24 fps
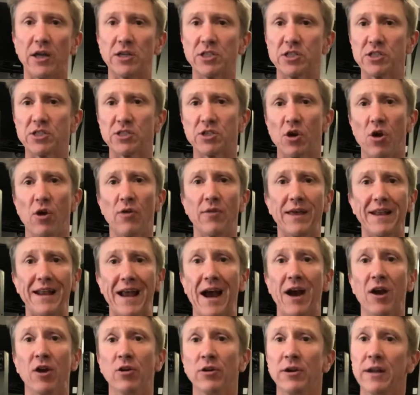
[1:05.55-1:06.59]
I just saw that
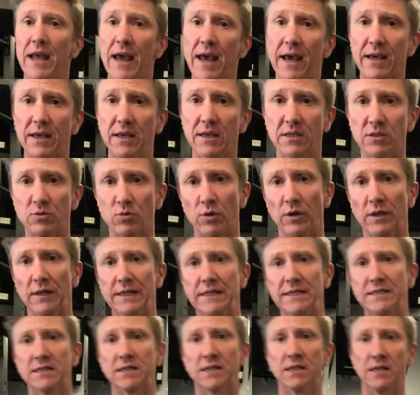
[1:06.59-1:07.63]
Iron Neck has
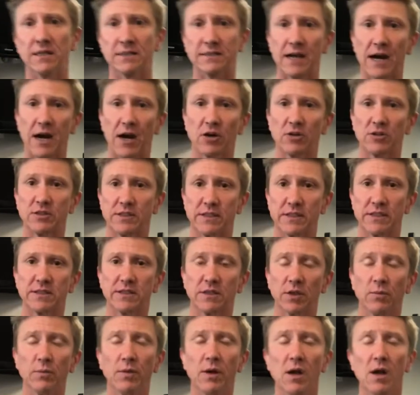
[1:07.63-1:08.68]
released an entire
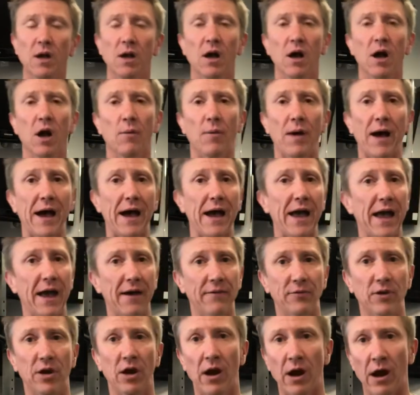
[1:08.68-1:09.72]
system. I have
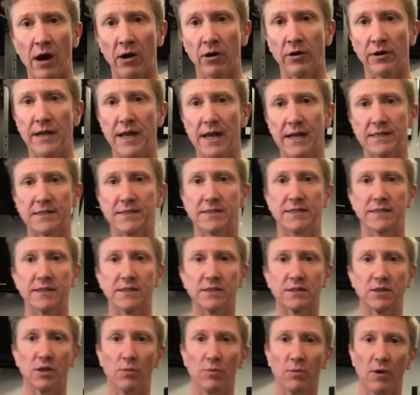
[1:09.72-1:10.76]
their Iron Neck
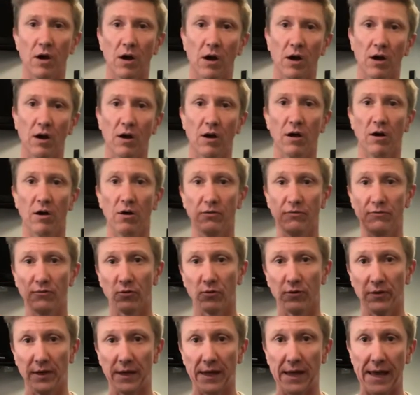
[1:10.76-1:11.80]
system for
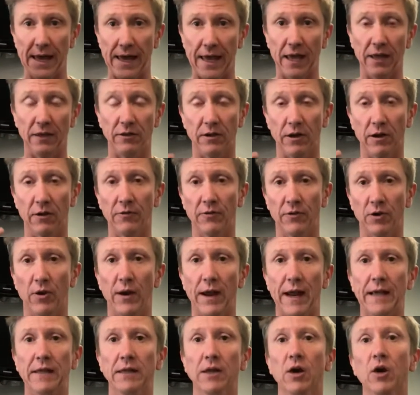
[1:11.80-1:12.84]
the head, their
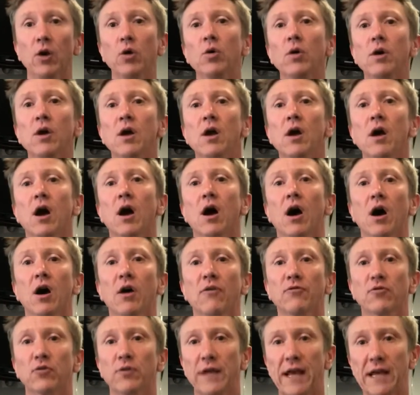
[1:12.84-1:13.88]
Halo.
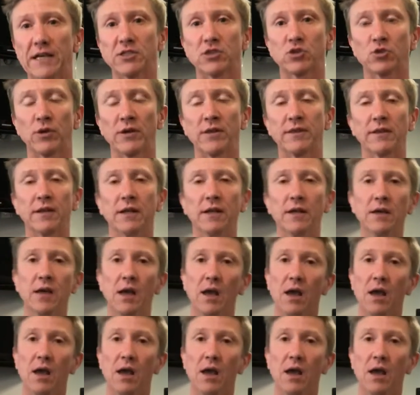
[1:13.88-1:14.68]
For neck strengthening.